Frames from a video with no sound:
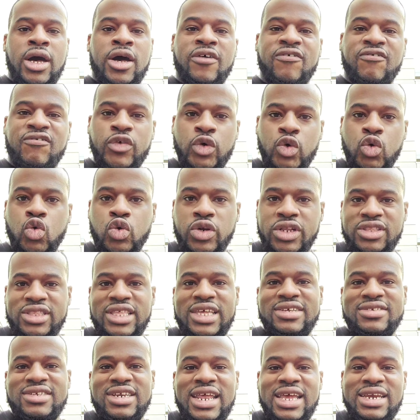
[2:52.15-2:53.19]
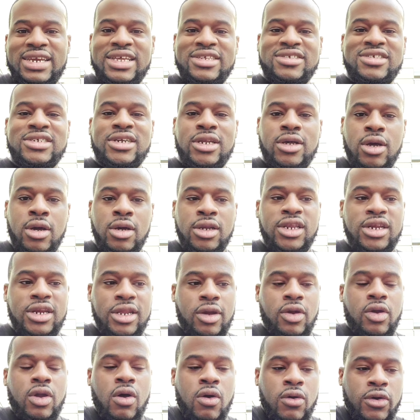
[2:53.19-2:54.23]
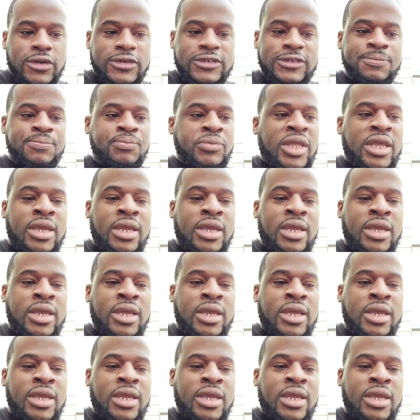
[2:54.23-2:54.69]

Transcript: food and things of that nature, in the culinary arts.